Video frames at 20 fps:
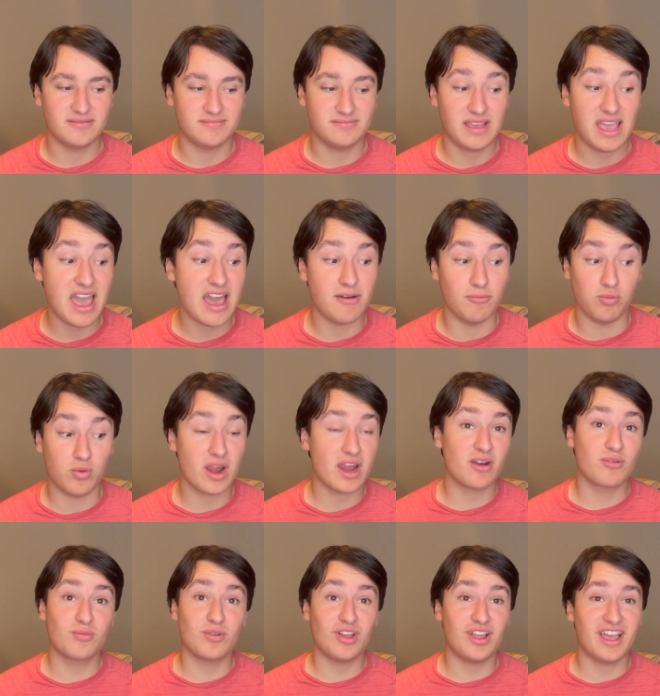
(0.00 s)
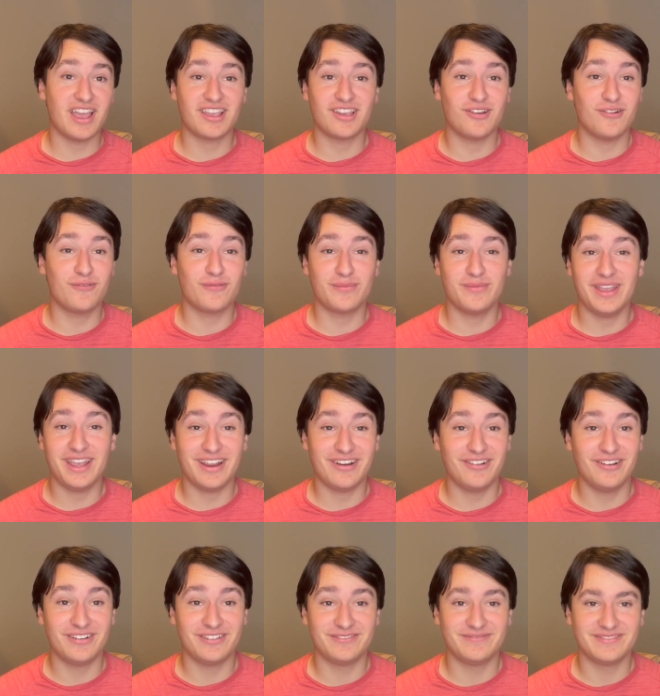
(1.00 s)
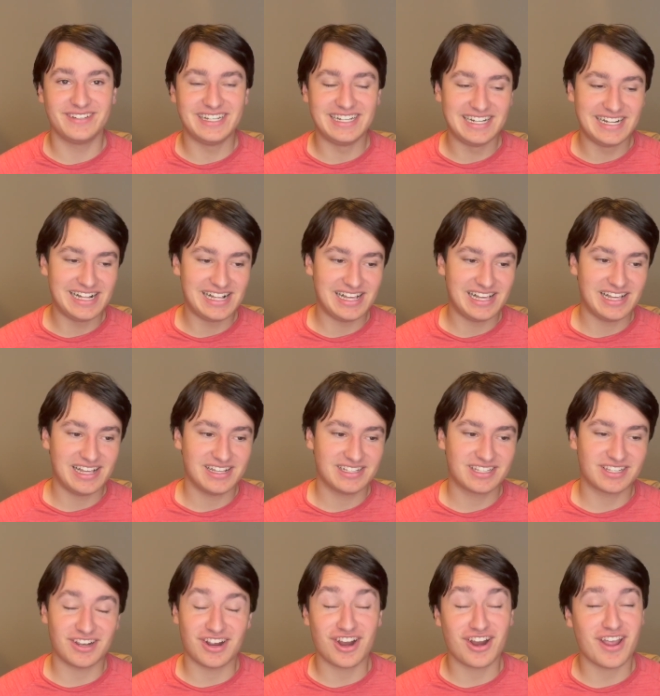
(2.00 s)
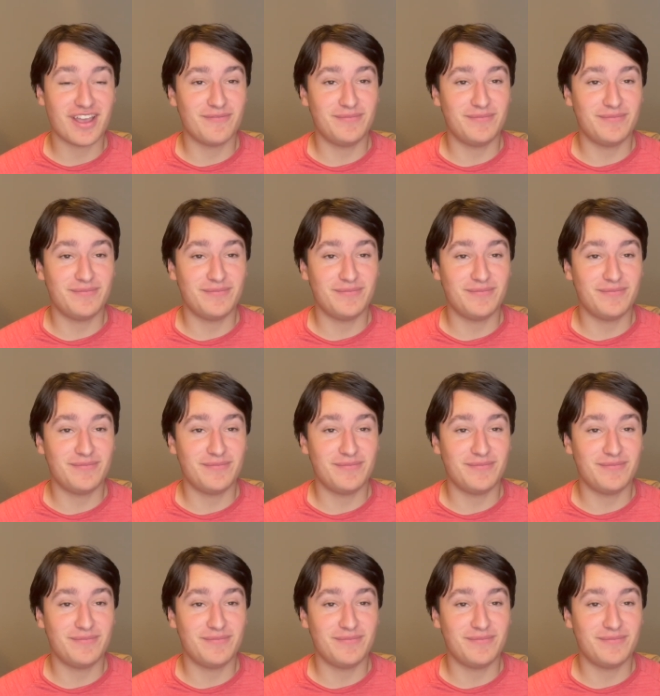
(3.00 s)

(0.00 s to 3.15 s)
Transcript: yeah, where will I go from here? Sorry,